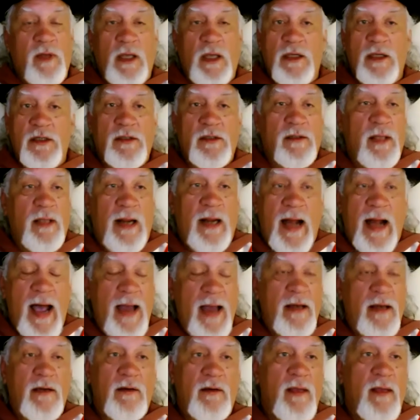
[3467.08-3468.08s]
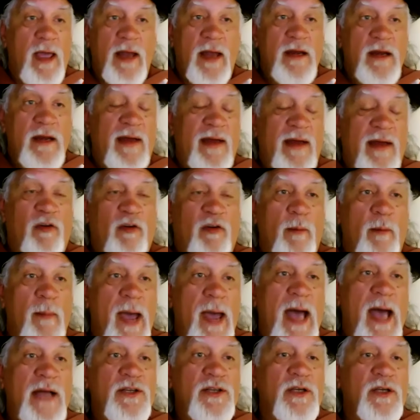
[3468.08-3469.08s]
things that I had never
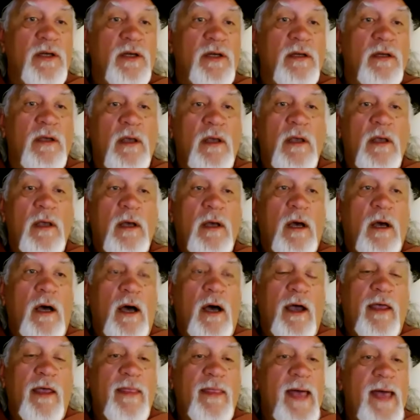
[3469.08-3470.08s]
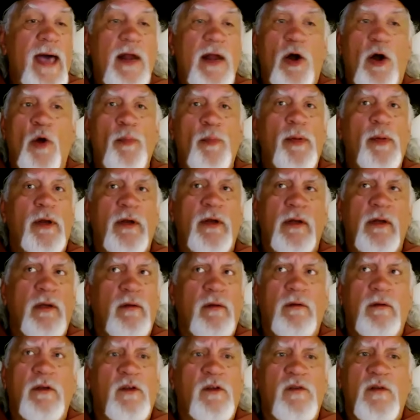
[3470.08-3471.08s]
imagined, and that
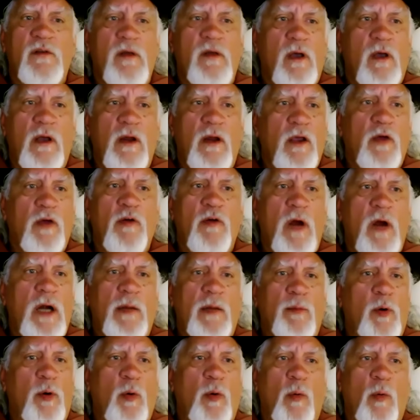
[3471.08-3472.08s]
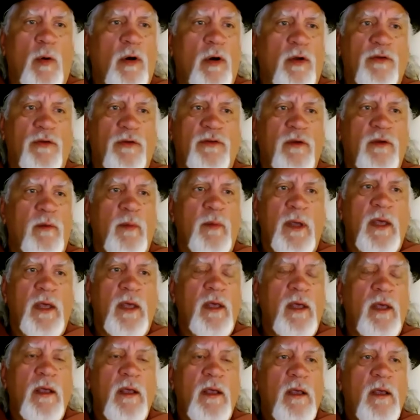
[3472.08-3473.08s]
opened just an incredible world to
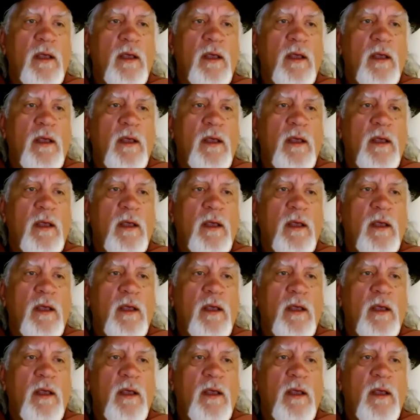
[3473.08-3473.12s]
me.